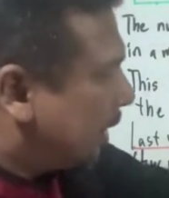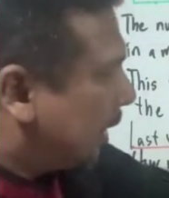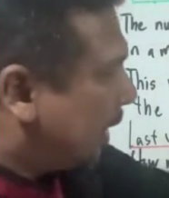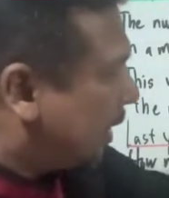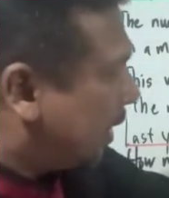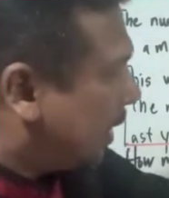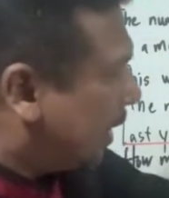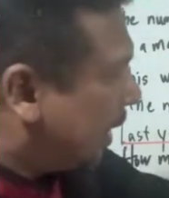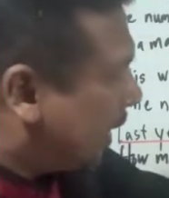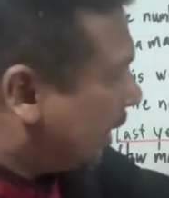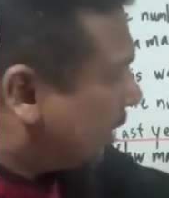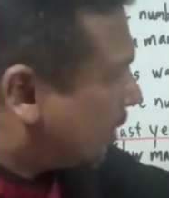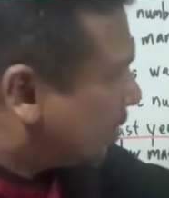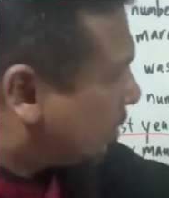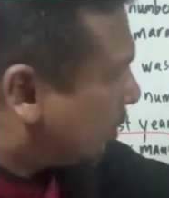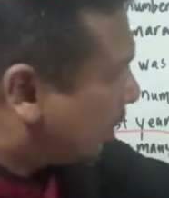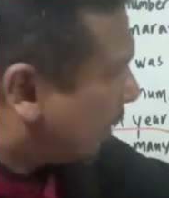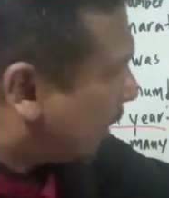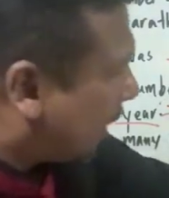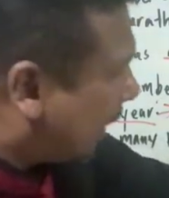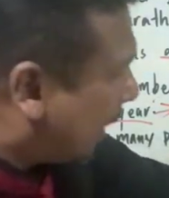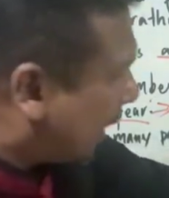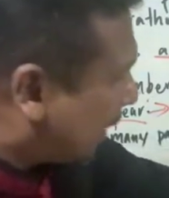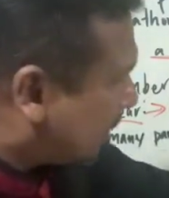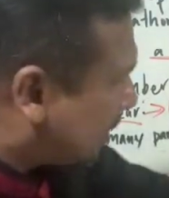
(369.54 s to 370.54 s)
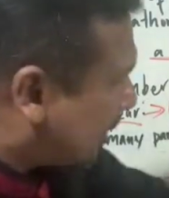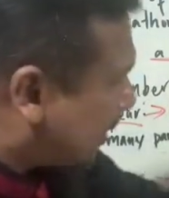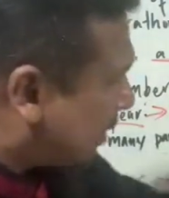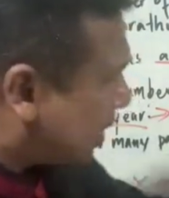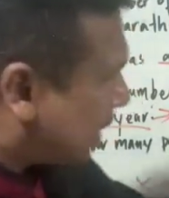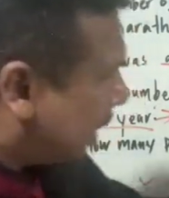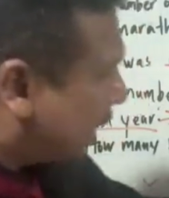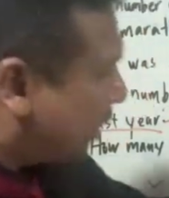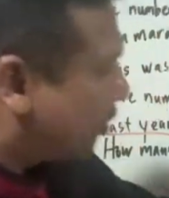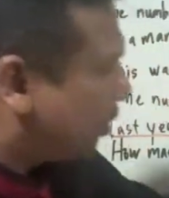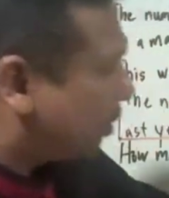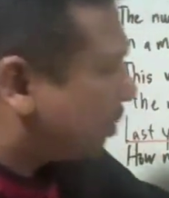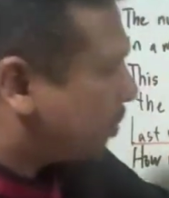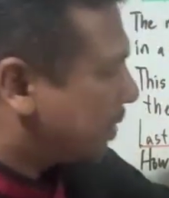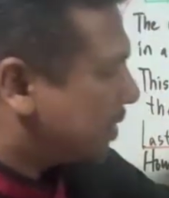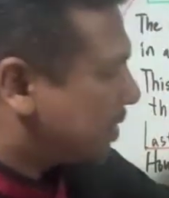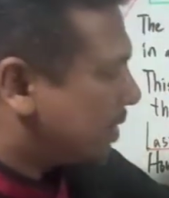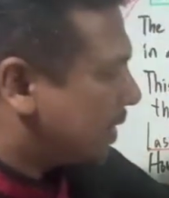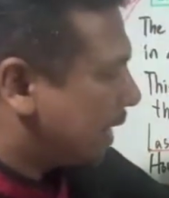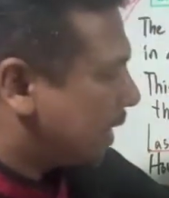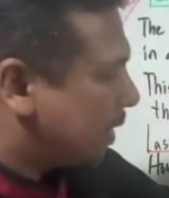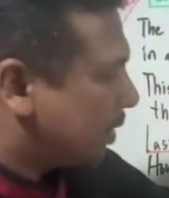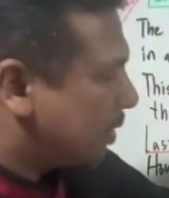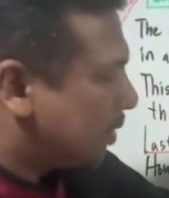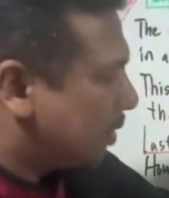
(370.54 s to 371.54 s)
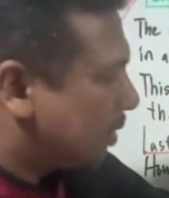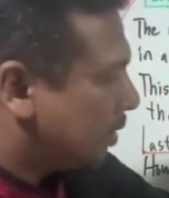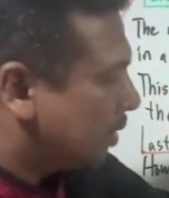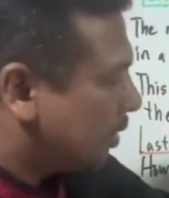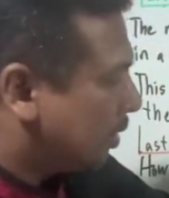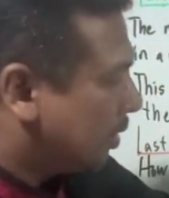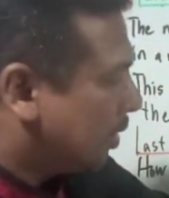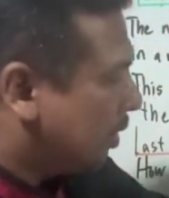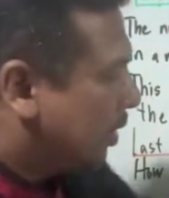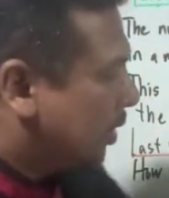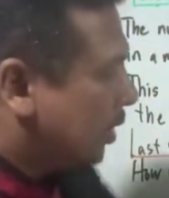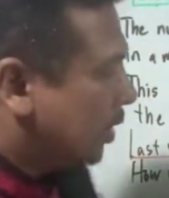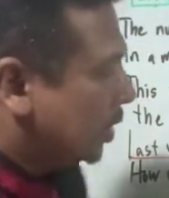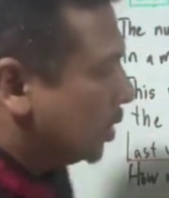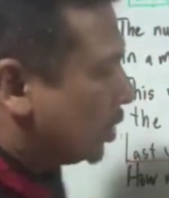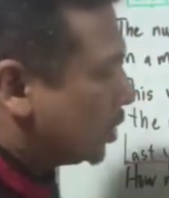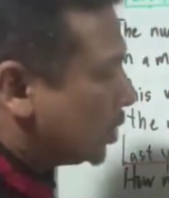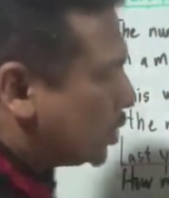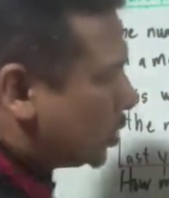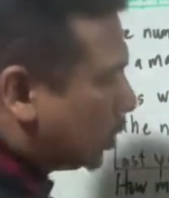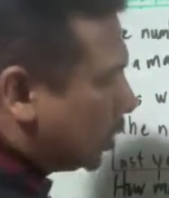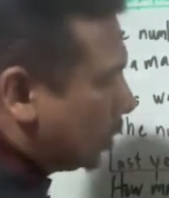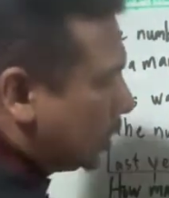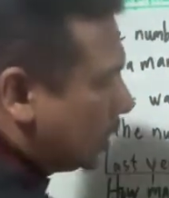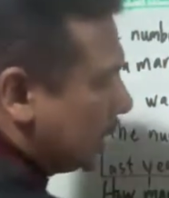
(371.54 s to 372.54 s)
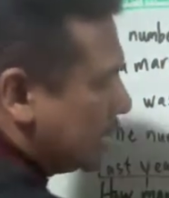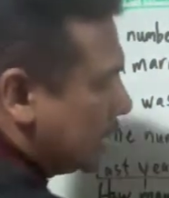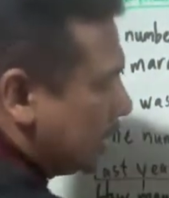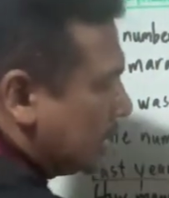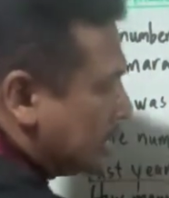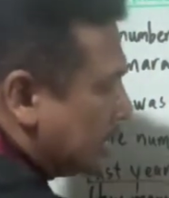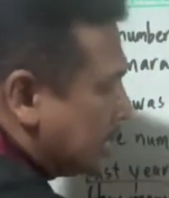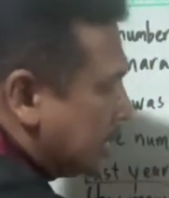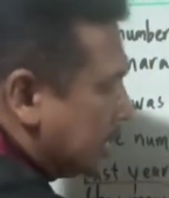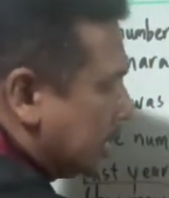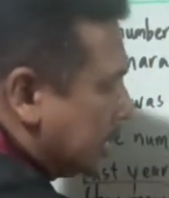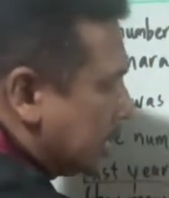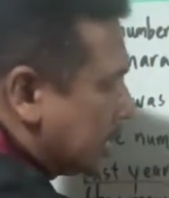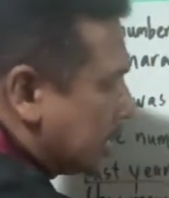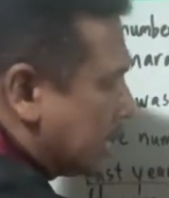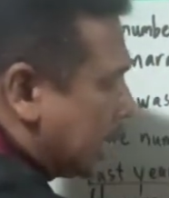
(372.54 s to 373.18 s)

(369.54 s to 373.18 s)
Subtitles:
and let's look at last year is 100%. So this is